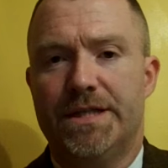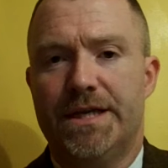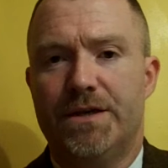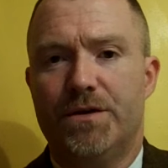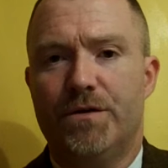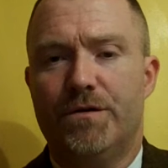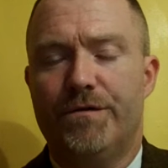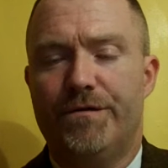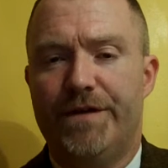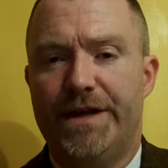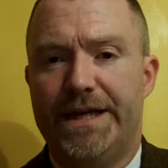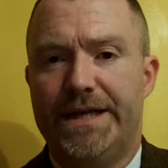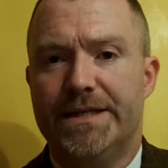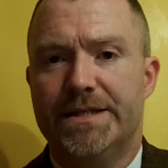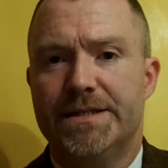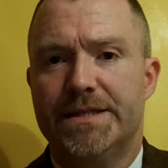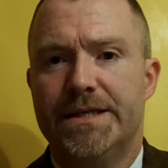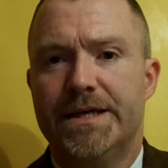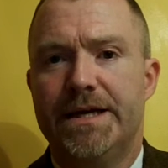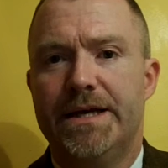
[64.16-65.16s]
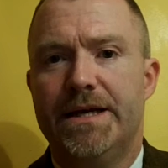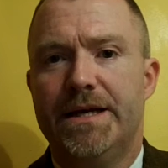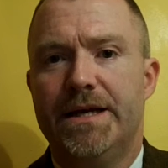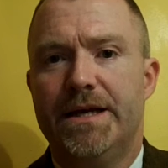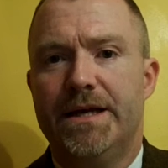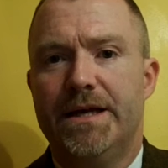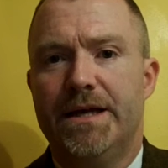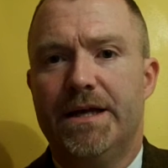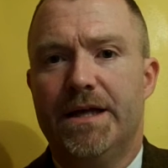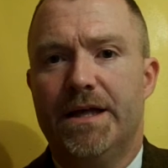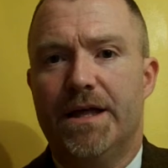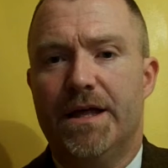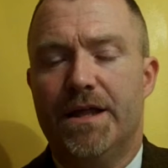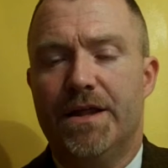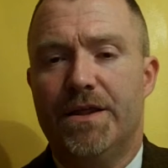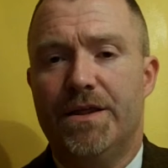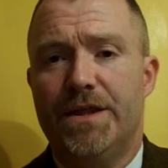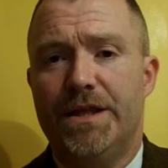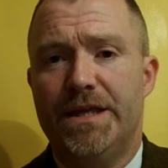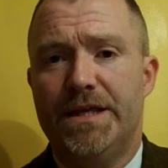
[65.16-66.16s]
that you'll face.
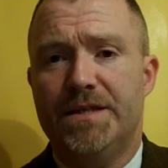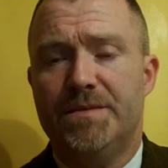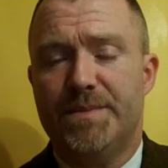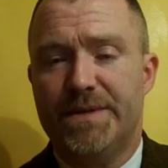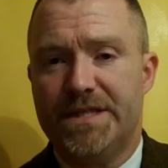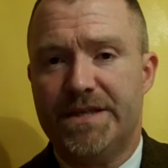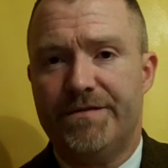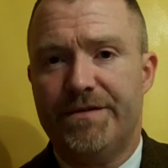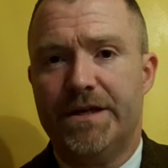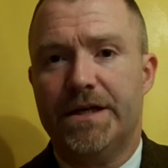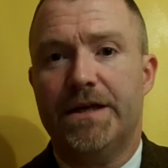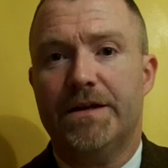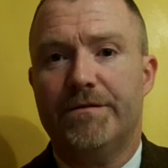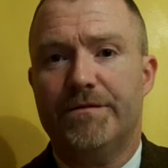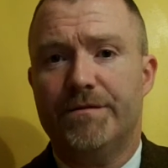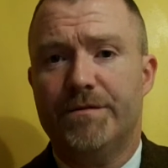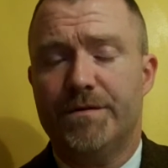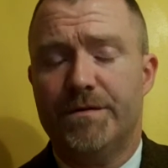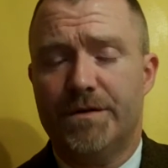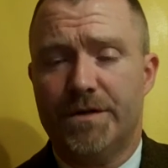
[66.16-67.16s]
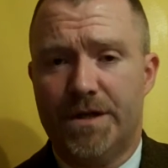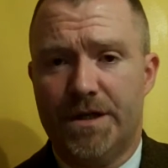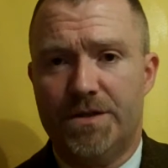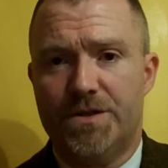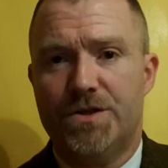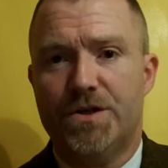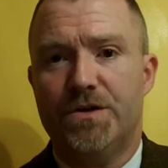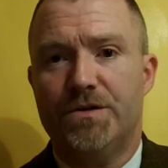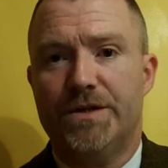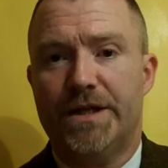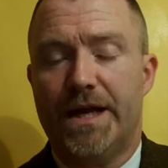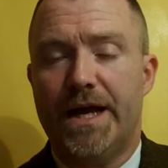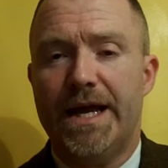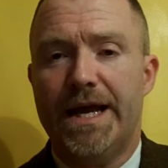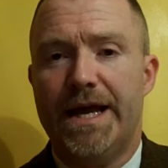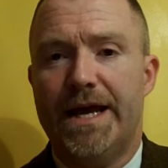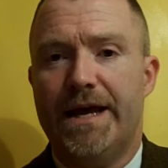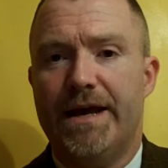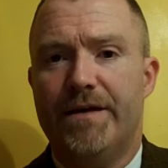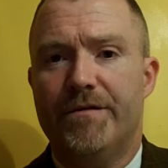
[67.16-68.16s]
The specific concern that I
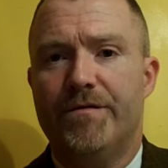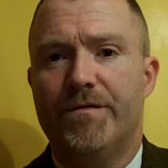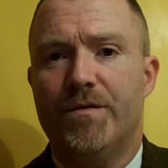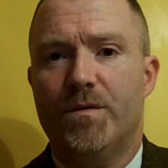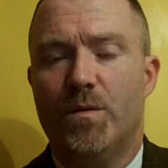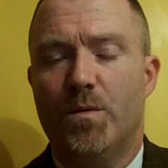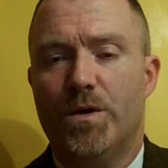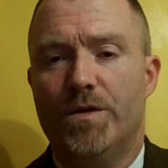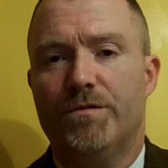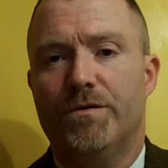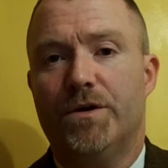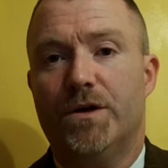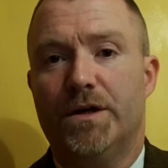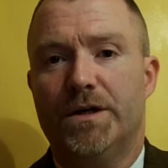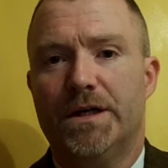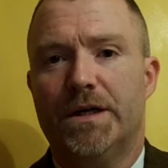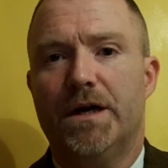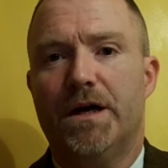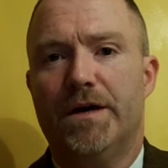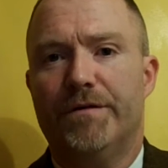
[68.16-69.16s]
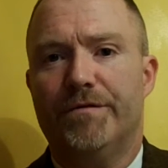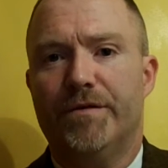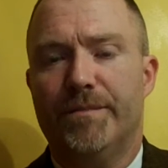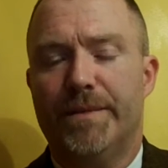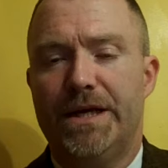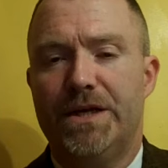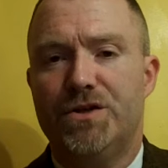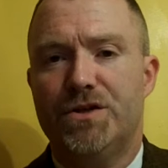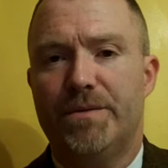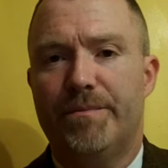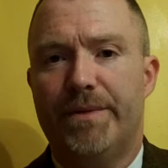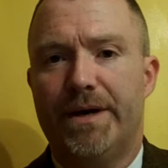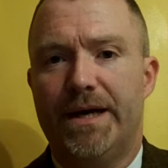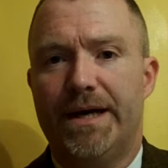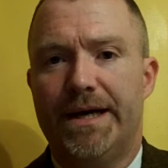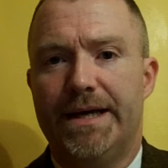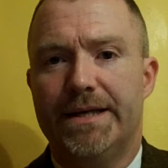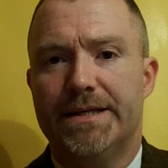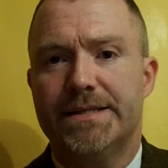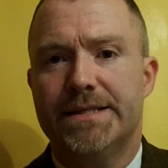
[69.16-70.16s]
have with regard to confirmation
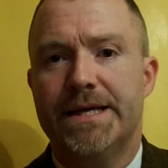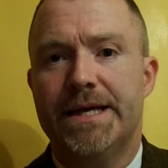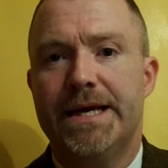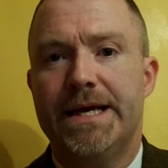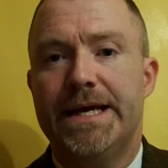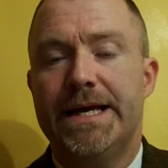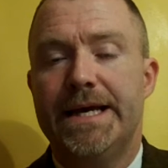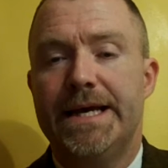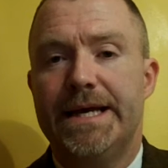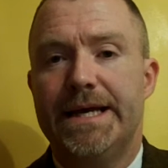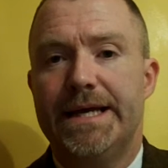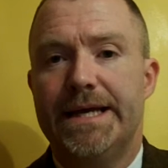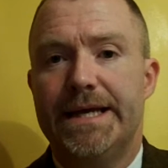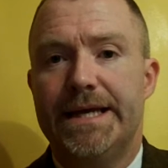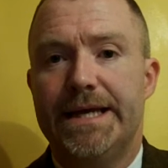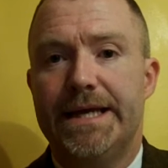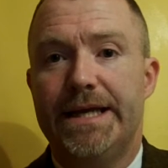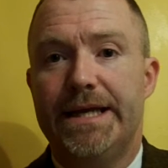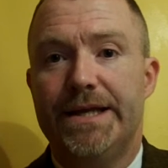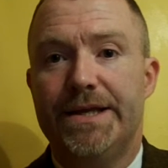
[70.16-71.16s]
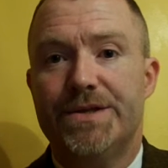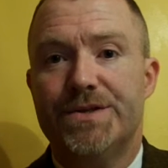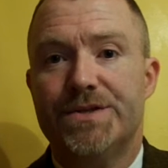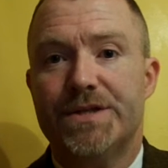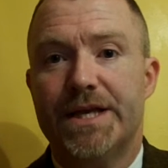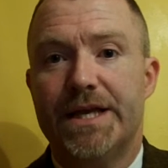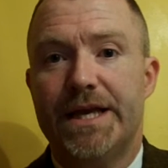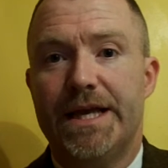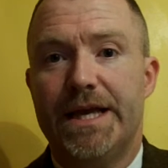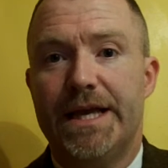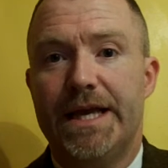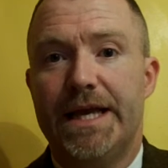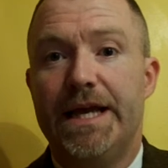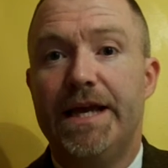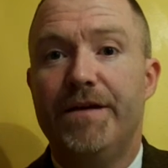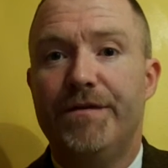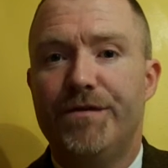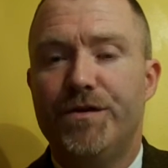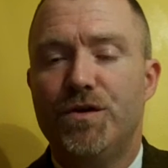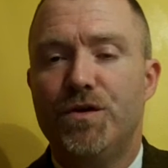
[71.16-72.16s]
bias is
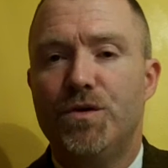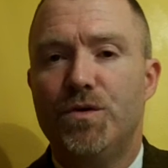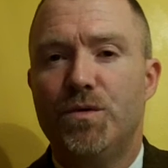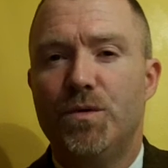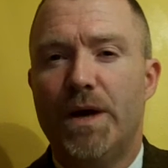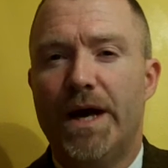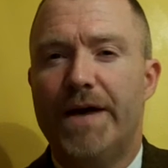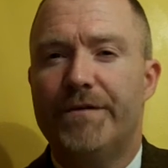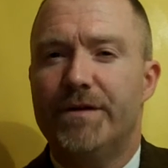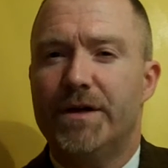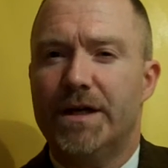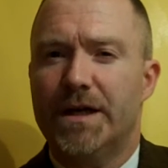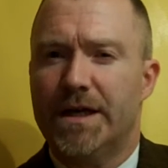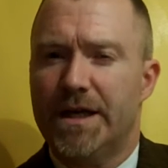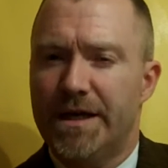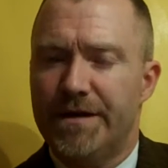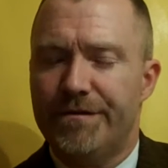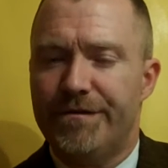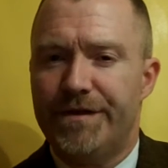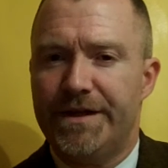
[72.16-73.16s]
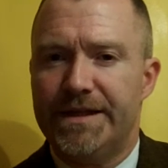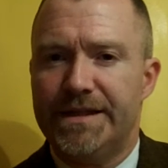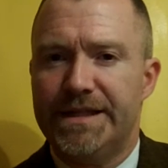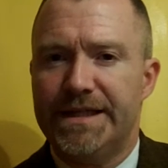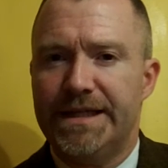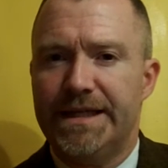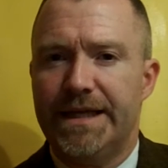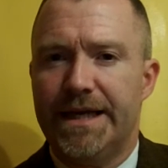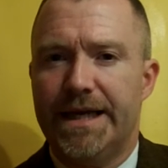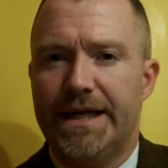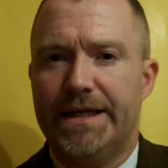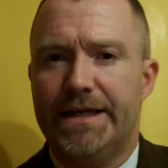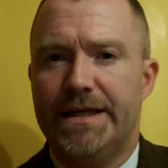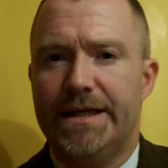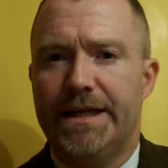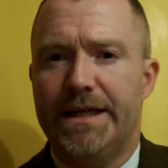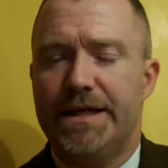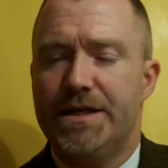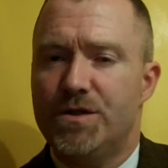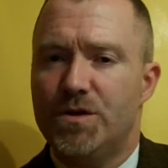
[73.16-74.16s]
if you have a gut feeling and
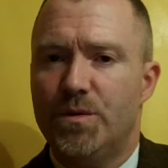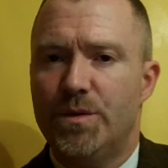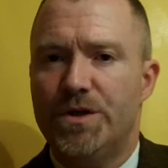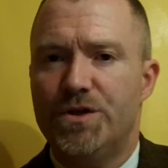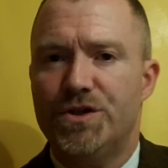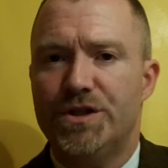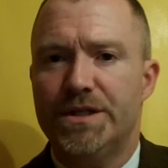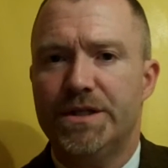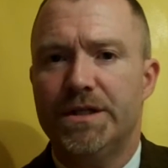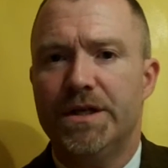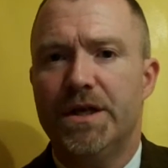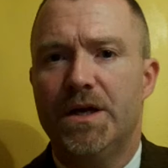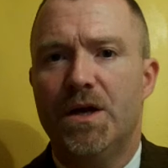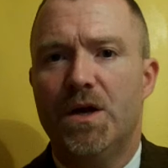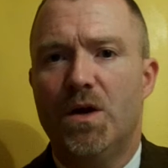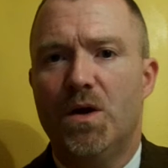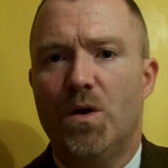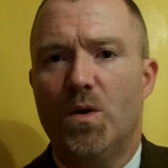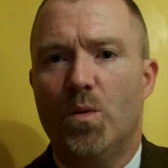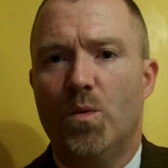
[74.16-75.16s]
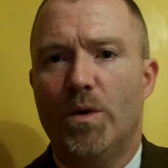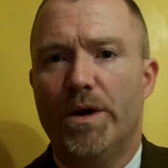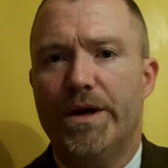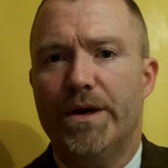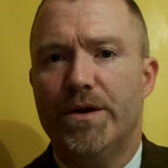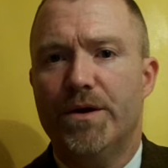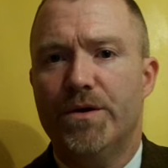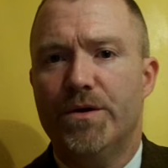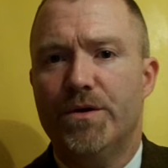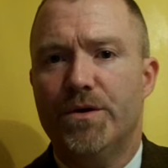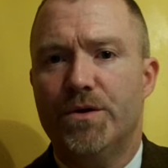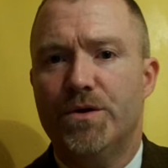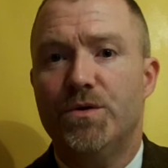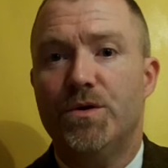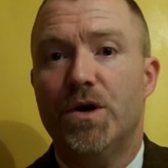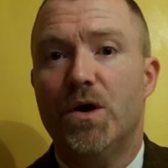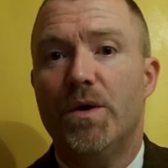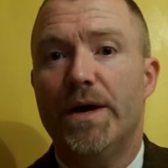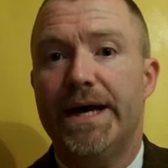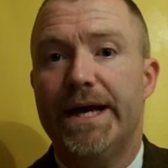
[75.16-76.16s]
intuition where you
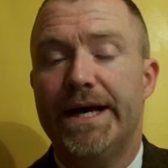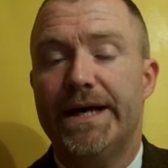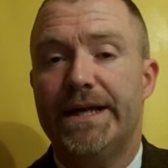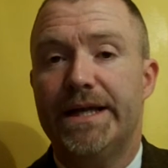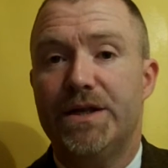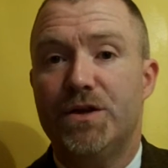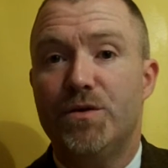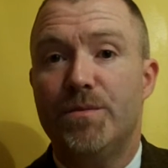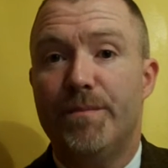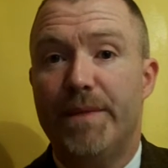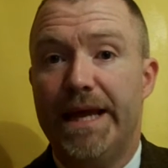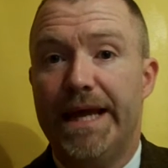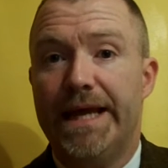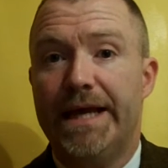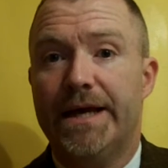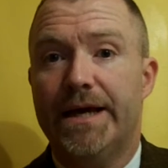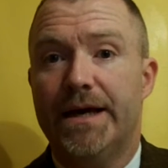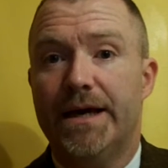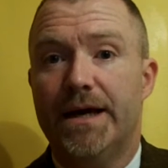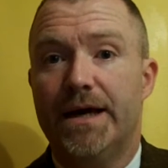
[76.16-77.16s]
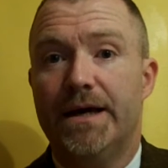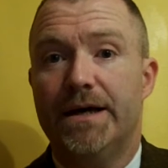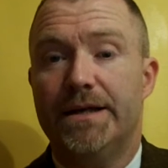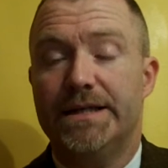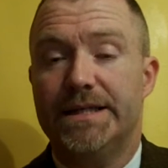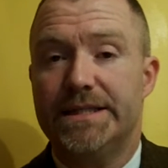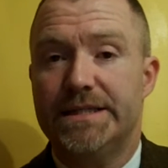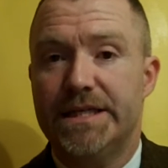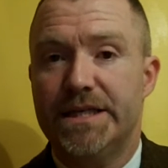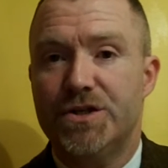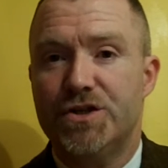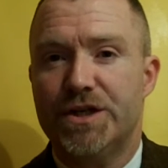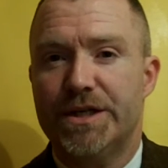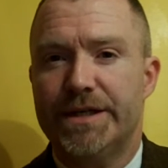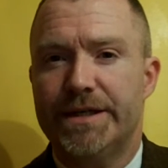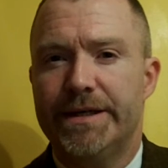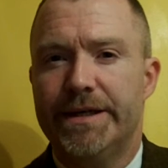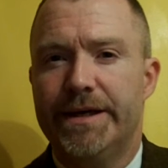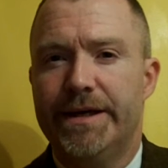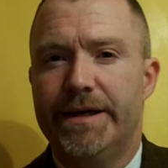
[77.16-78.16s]
go ahead and you make a
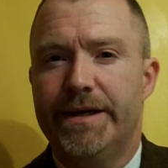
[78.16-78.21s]
decision